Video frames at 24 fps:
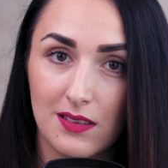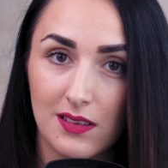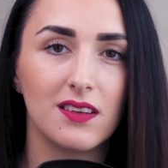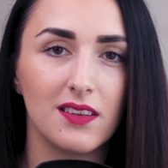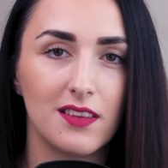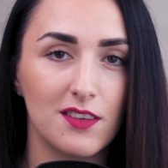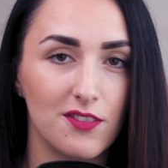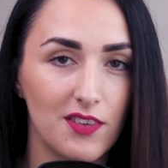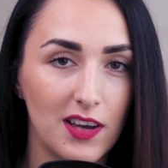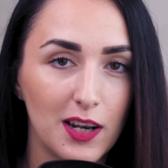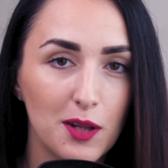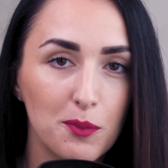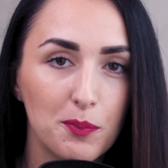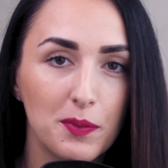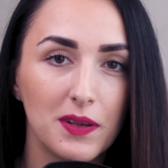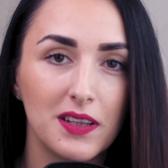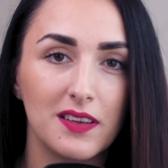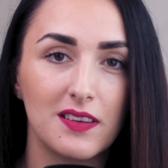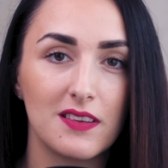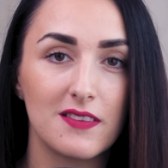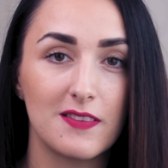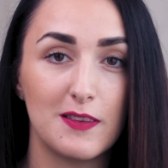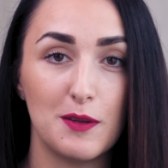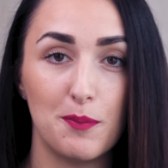Developing
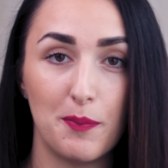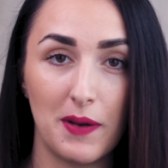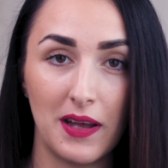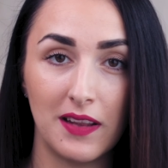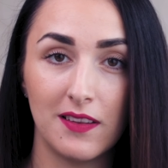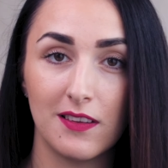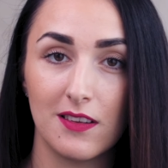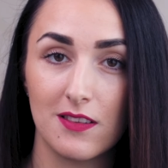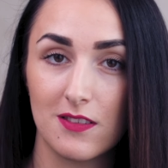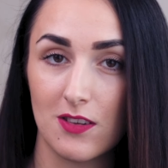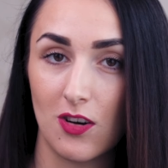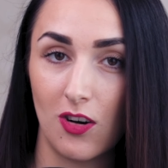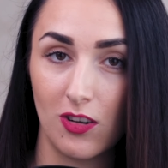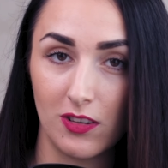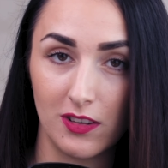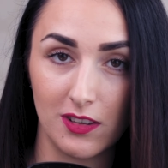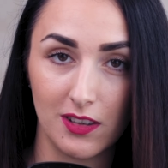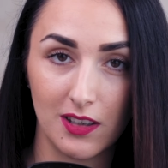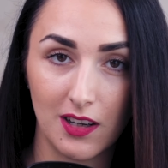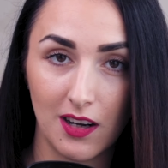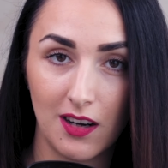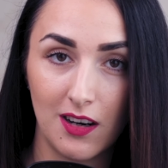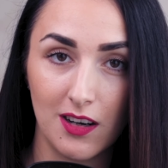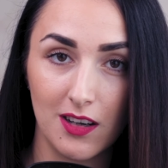this dependence on the
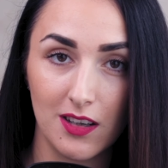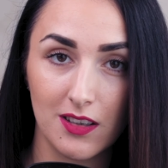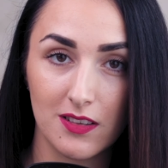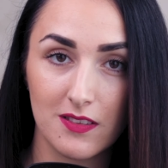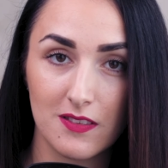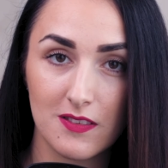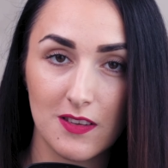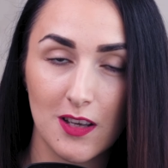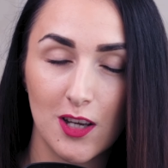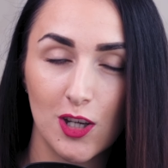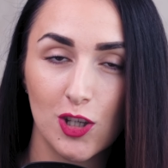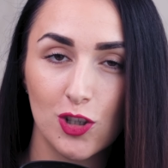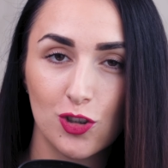cards